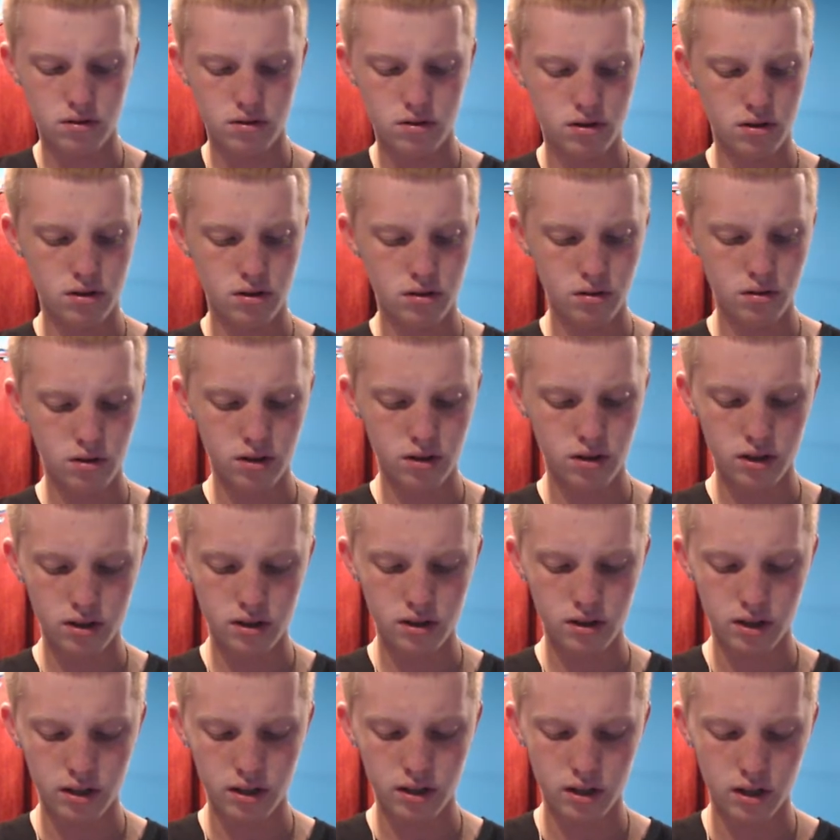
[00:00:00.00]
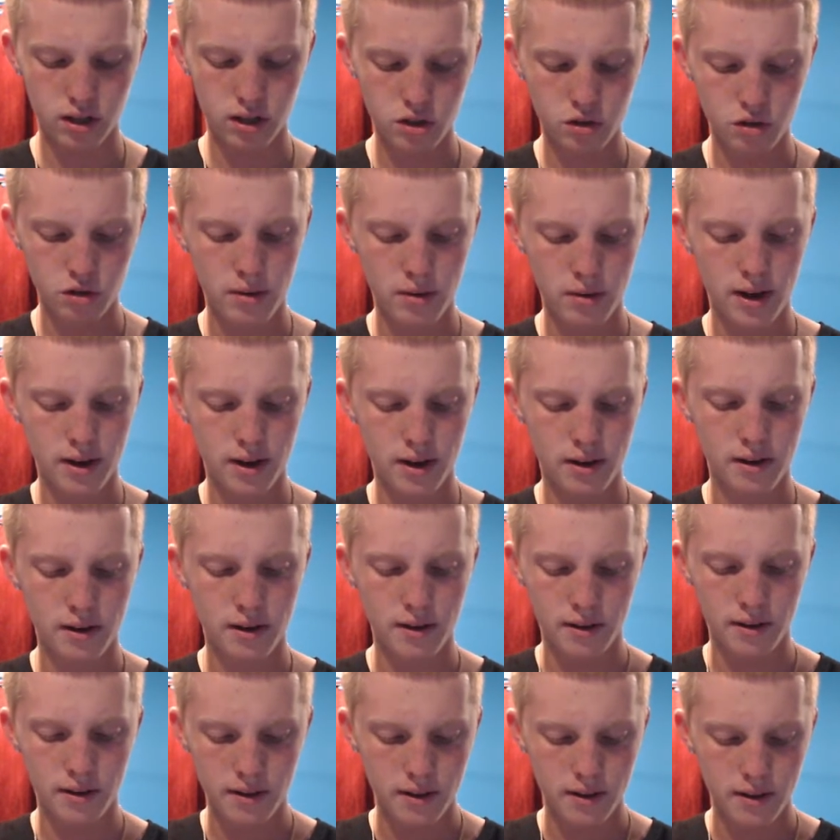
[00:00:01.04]
2 on us, so that's not too bad.
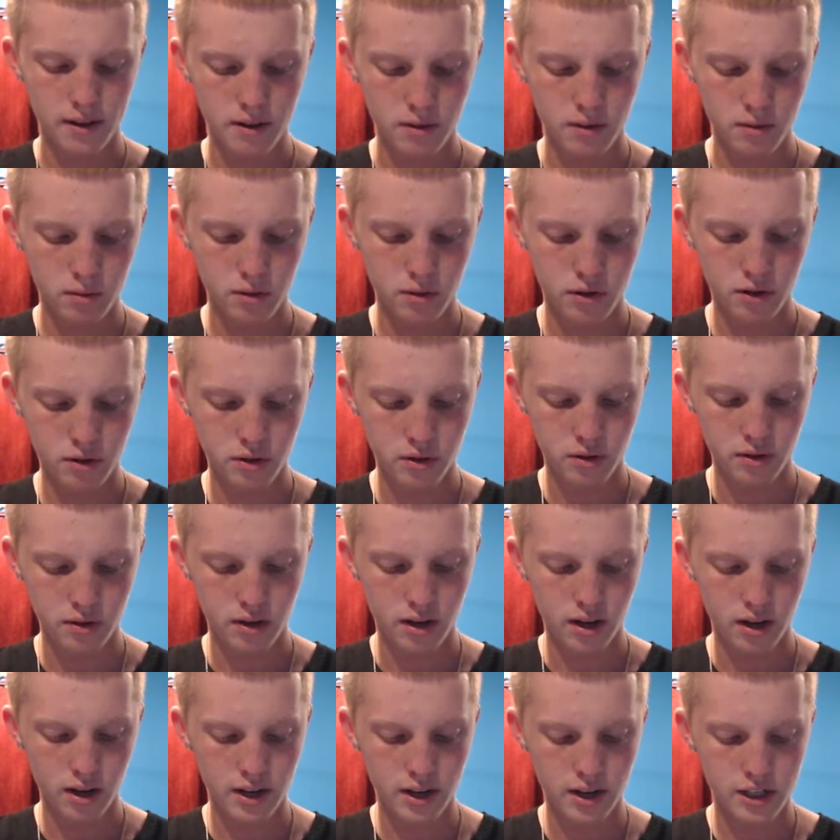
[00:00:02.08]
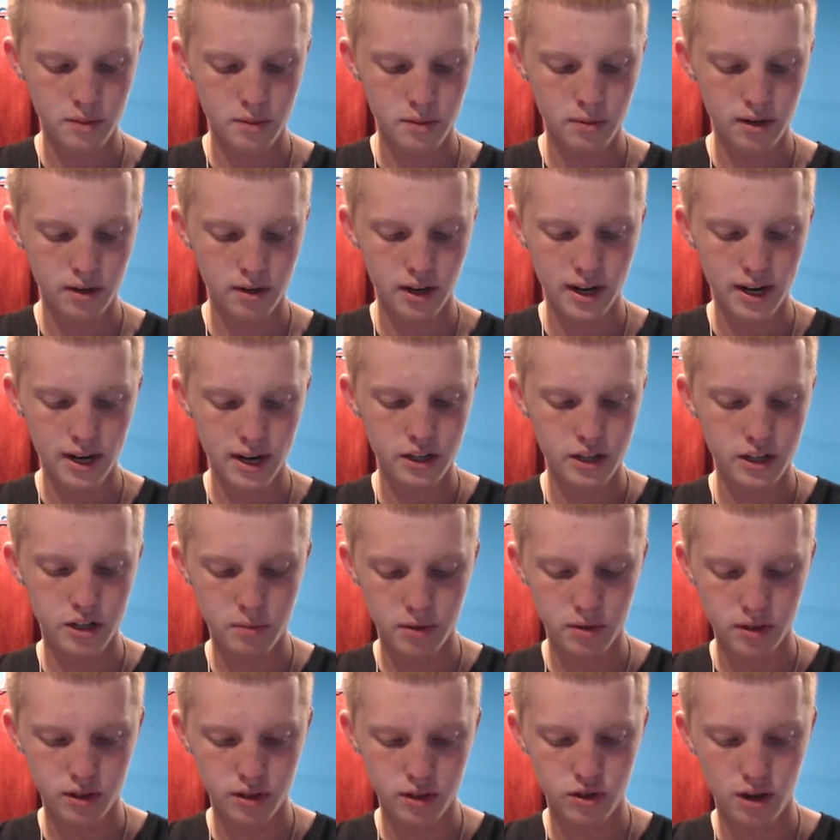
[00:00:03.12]
We're gonna do an Ice Spirit. I actually
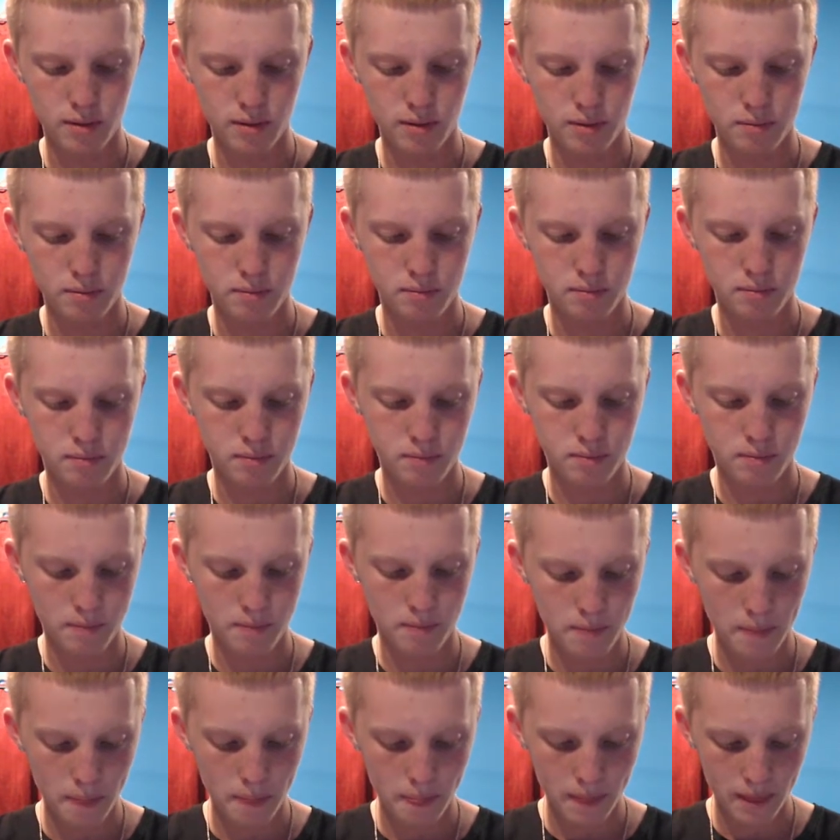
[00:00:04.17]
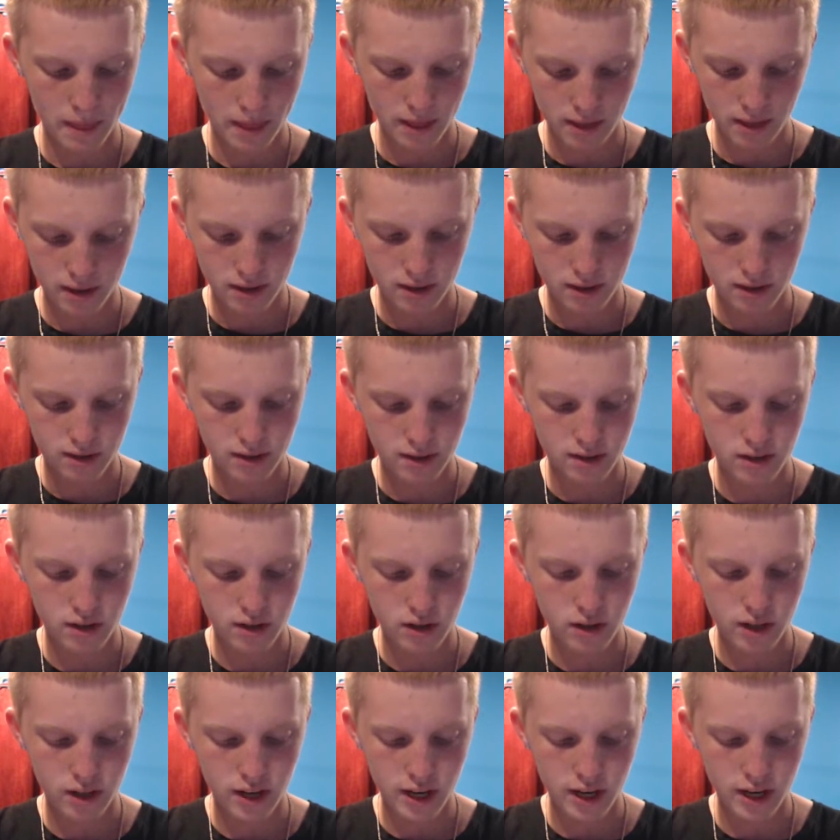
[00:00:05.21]
meant to drop my
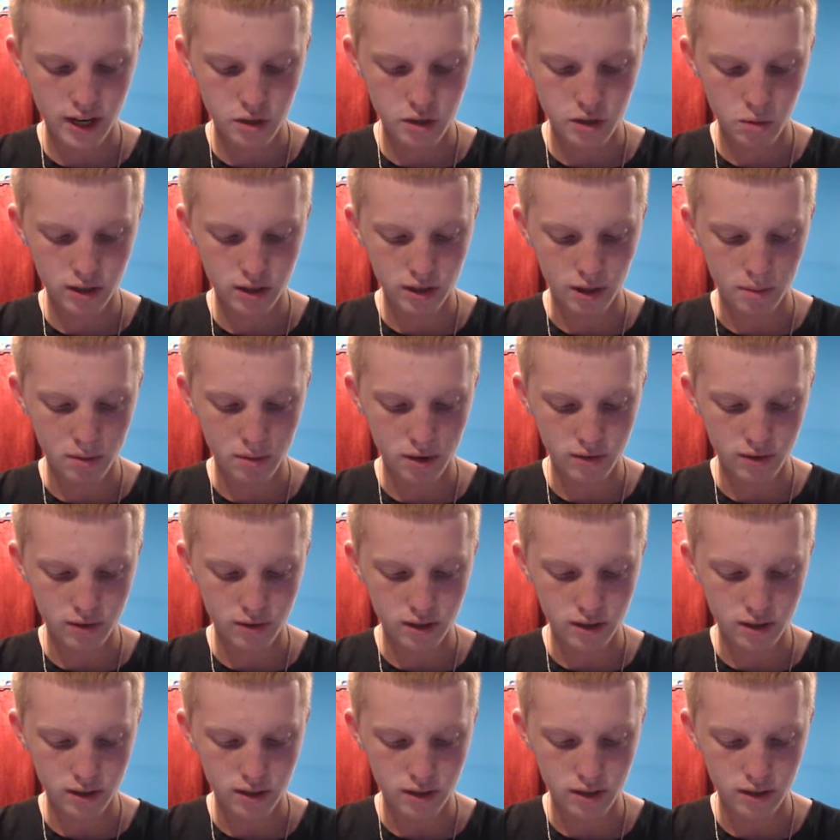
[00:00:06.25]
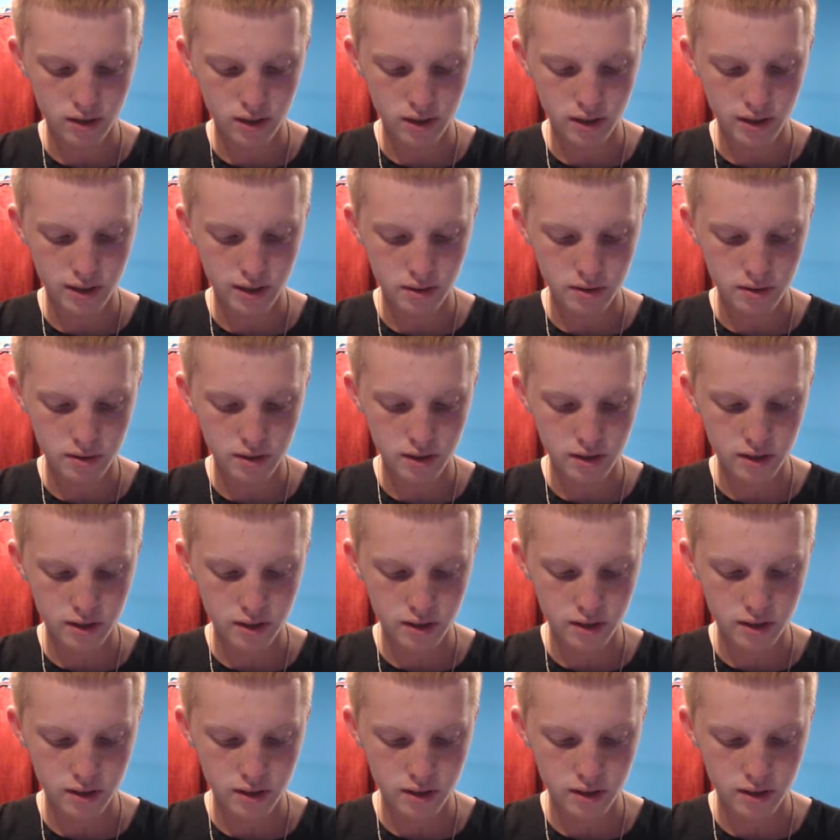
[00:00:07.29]
no, that actually worked out perfectly. Okay, that was good.